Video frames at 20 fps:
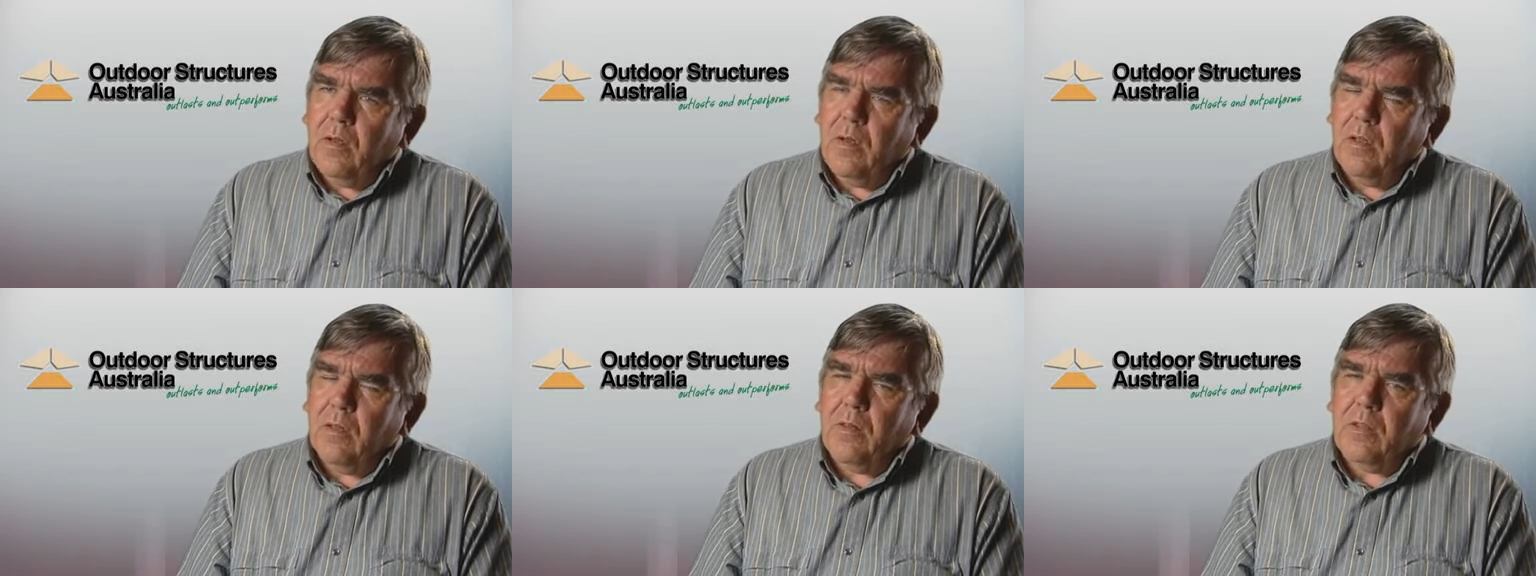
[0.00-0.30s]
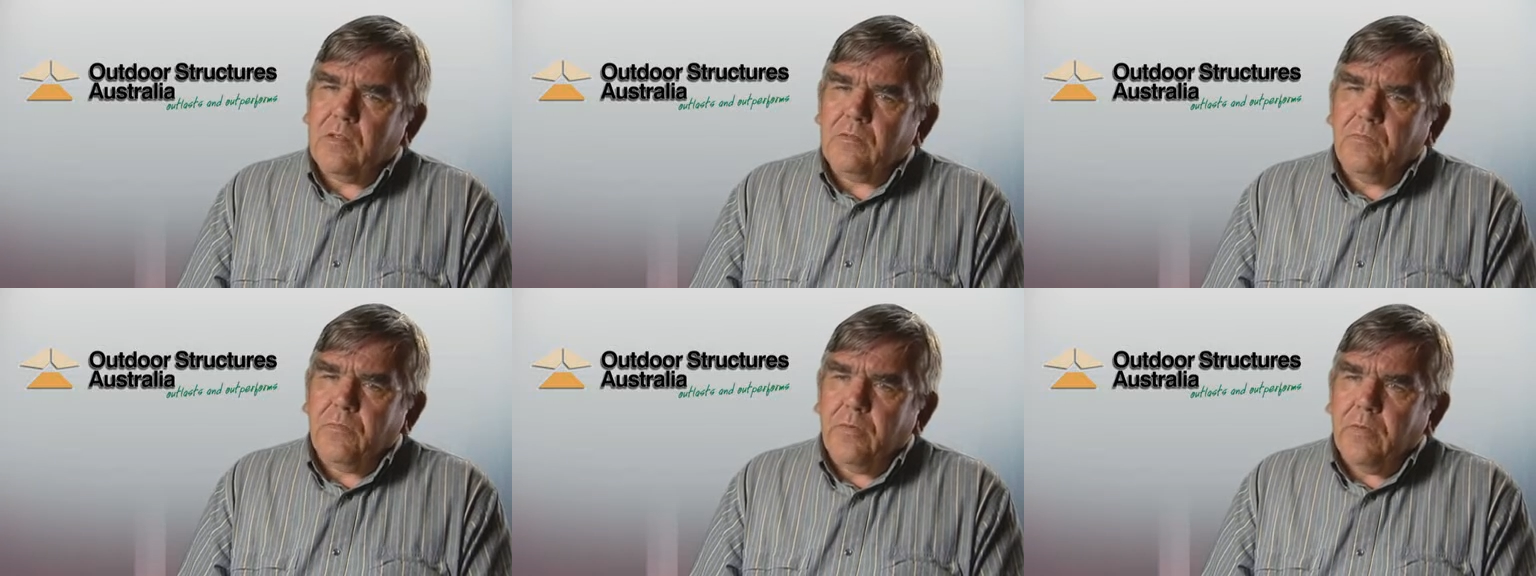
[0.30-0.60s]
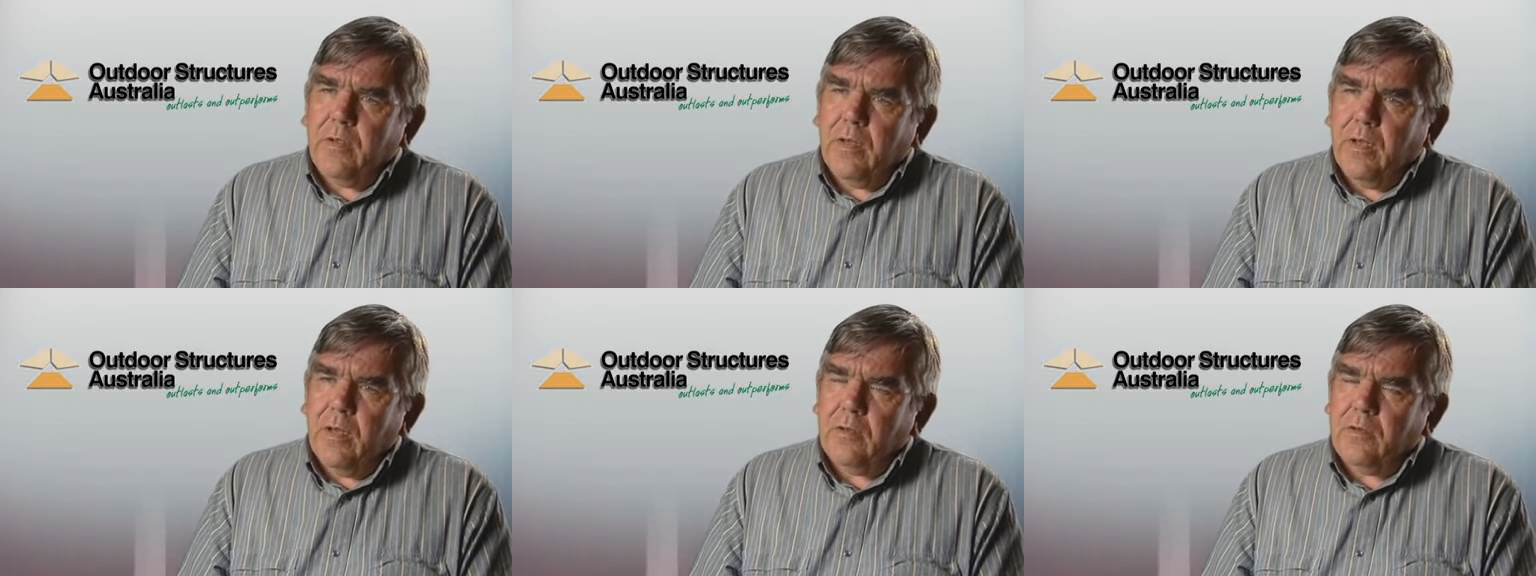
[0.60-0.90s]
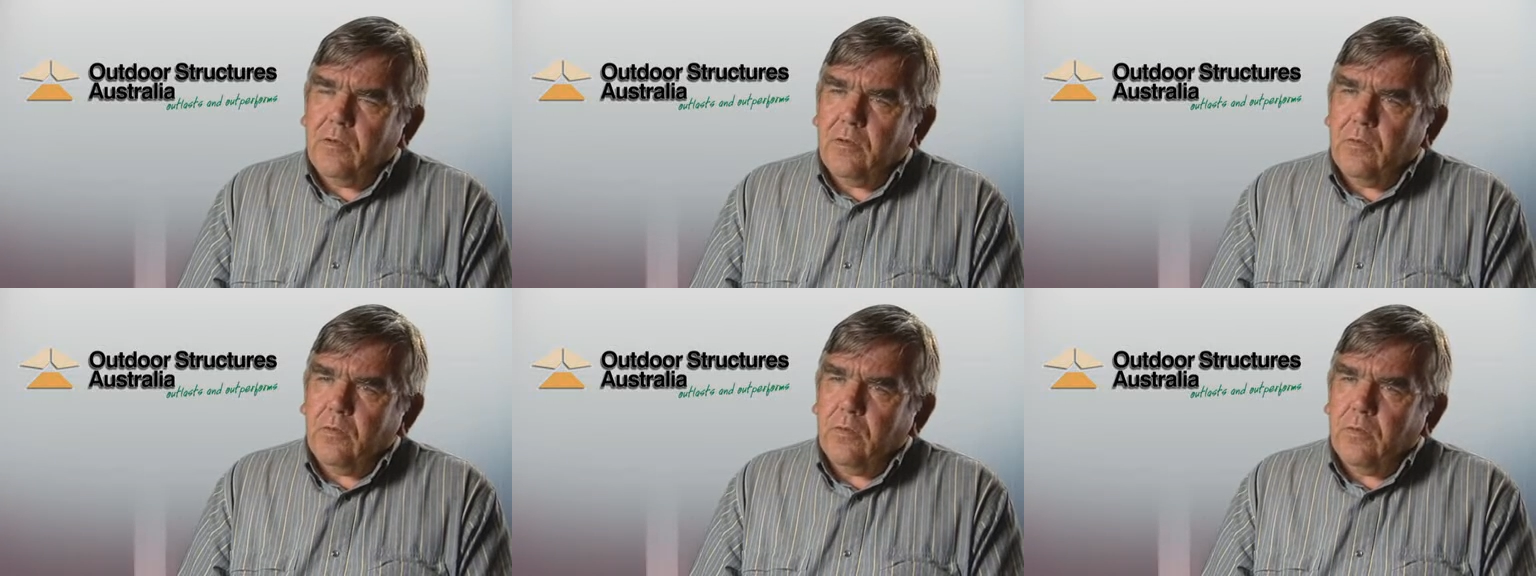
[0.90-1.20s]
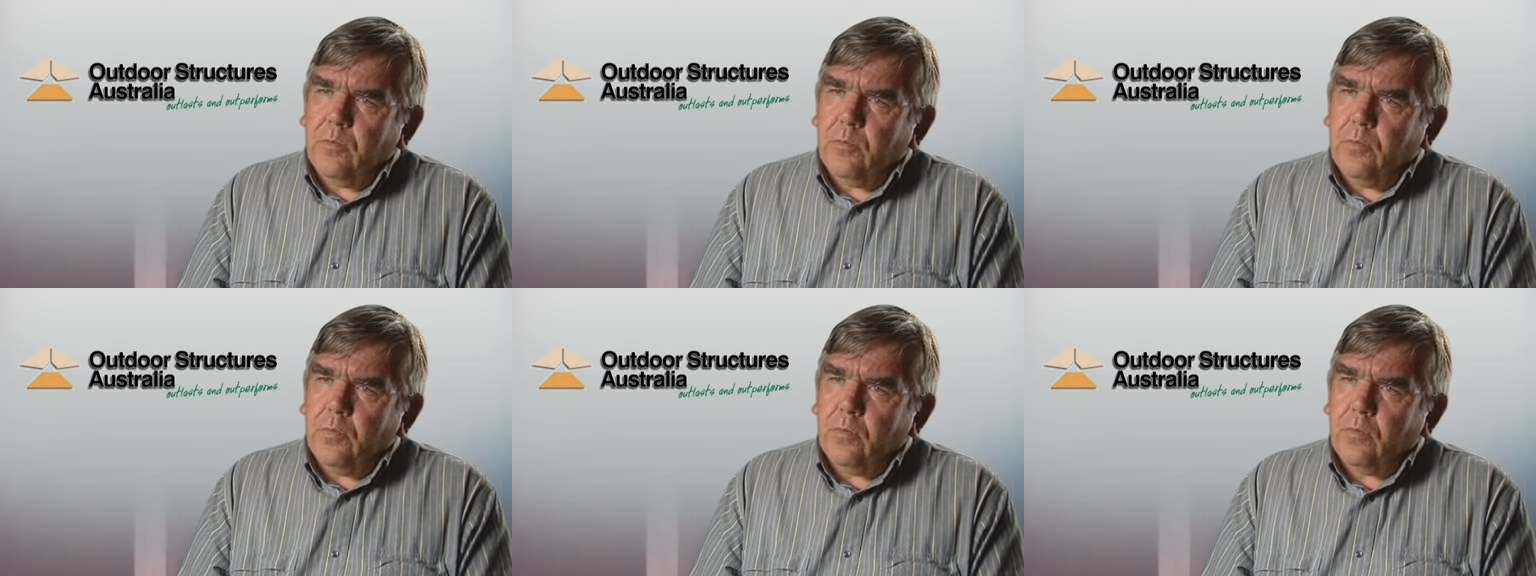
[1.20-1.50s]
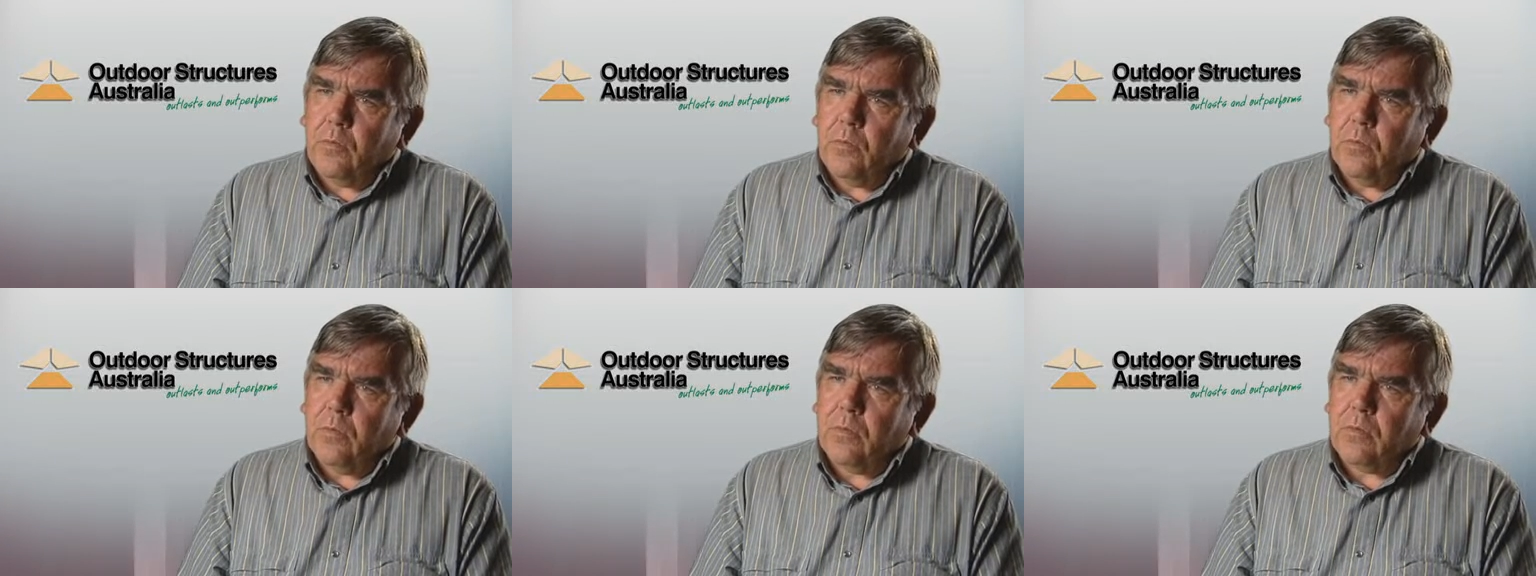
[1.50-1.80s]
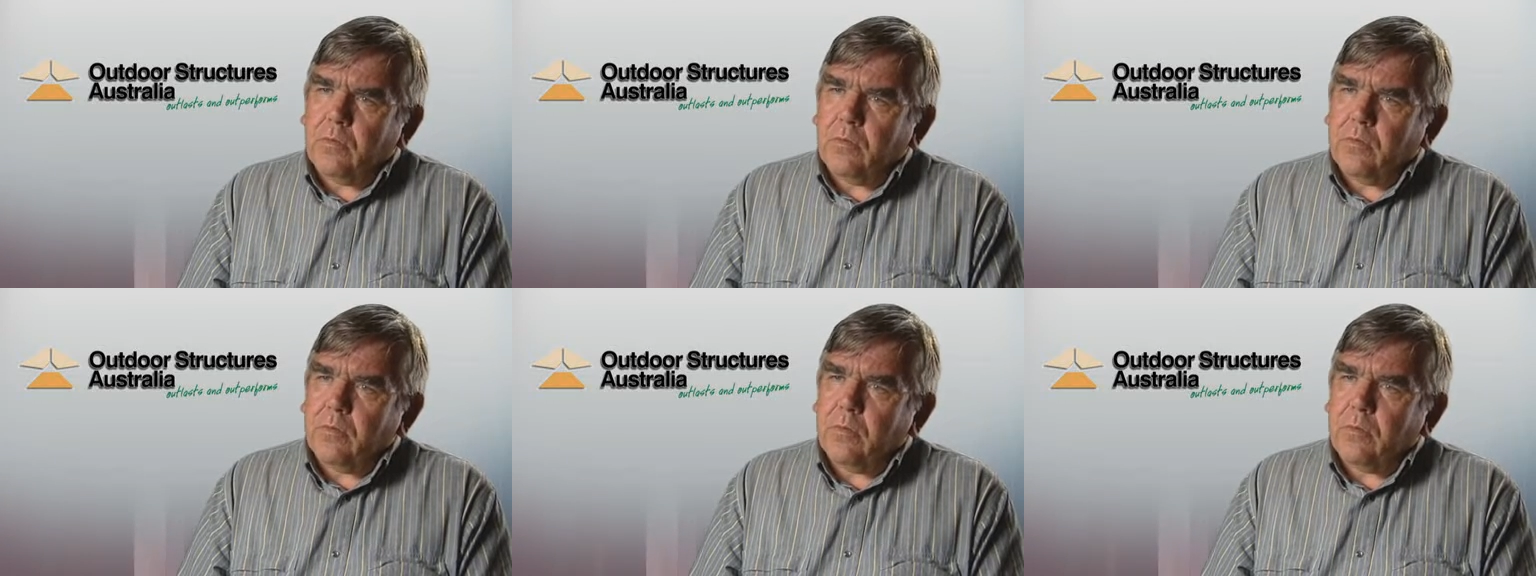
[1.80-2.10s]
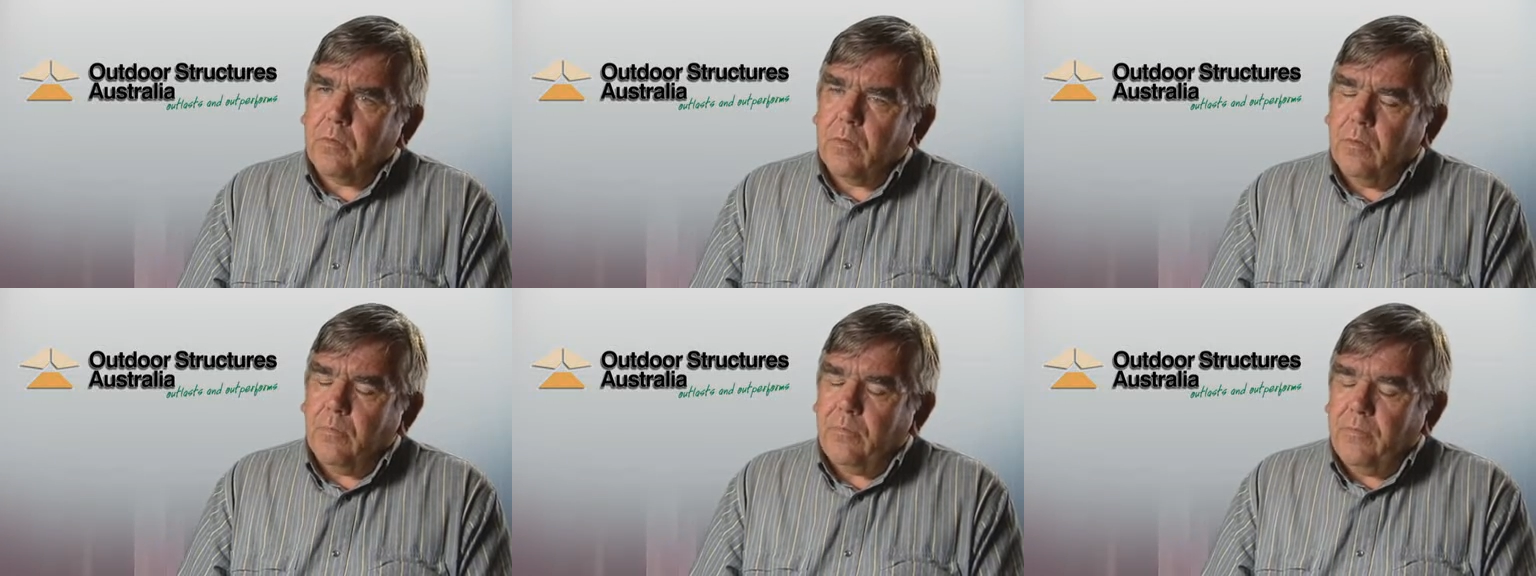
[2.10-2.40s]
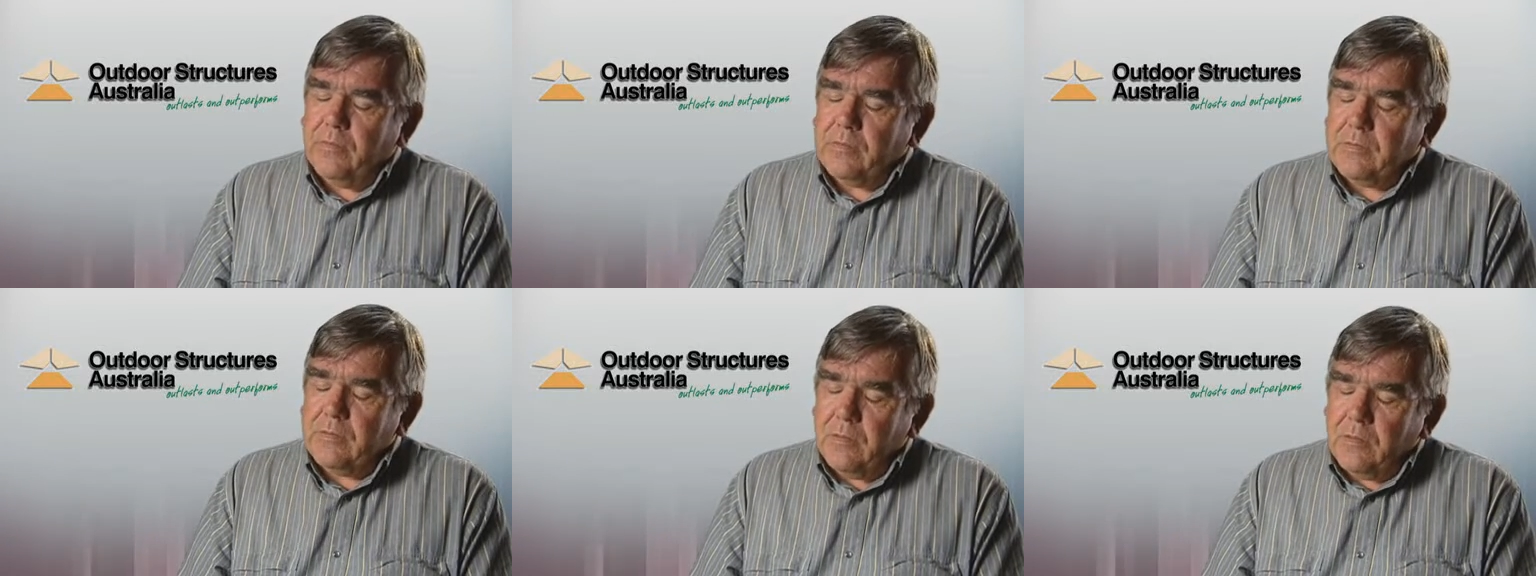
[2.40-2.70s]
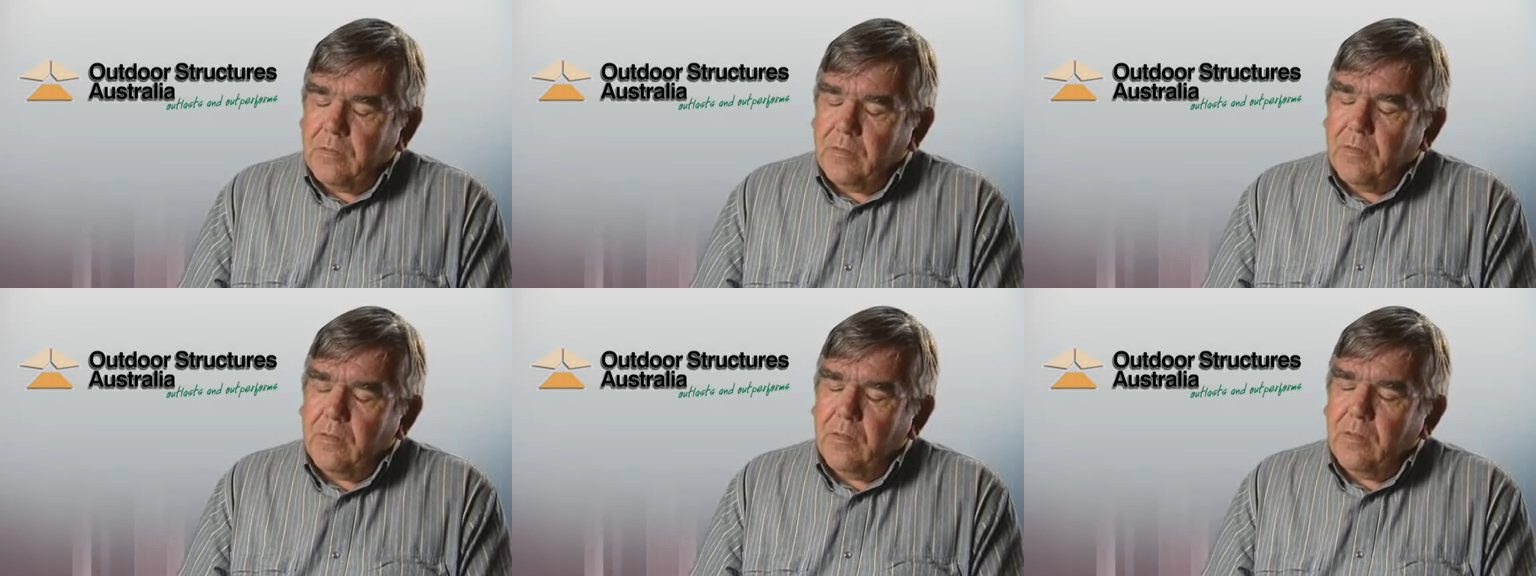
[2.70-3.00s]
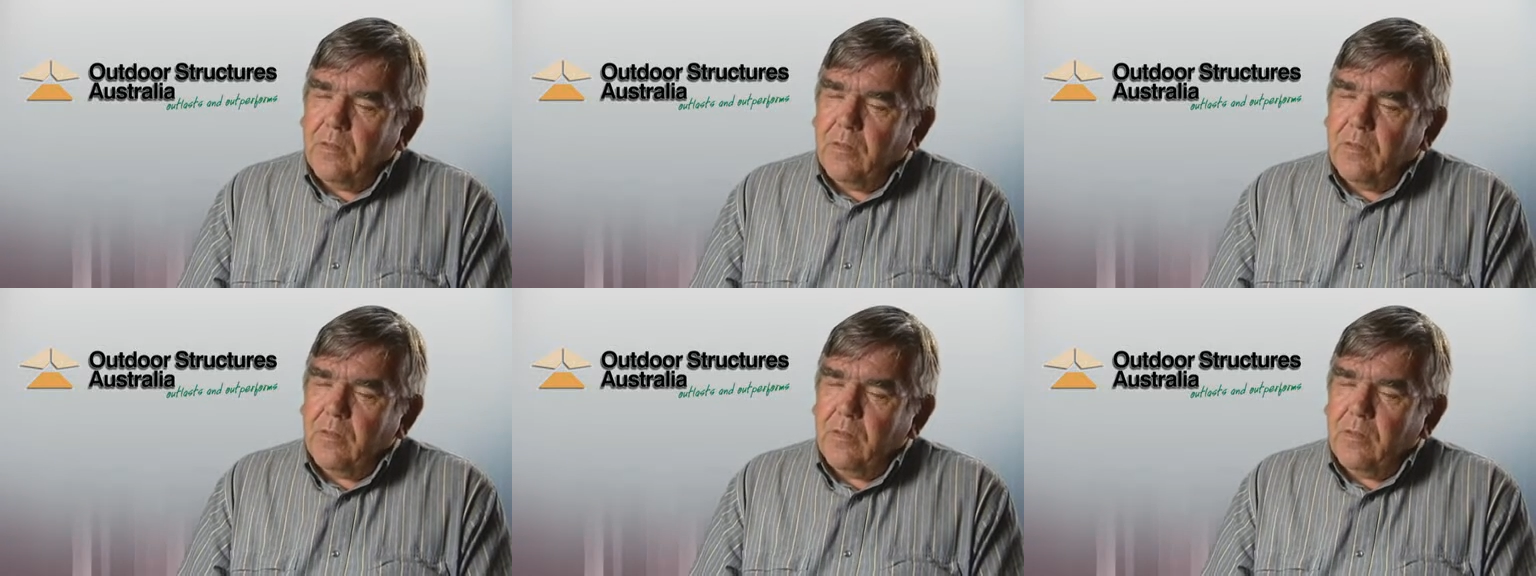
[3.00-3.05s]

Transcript: Now, that's very hard to do in a boardwalk, obviously.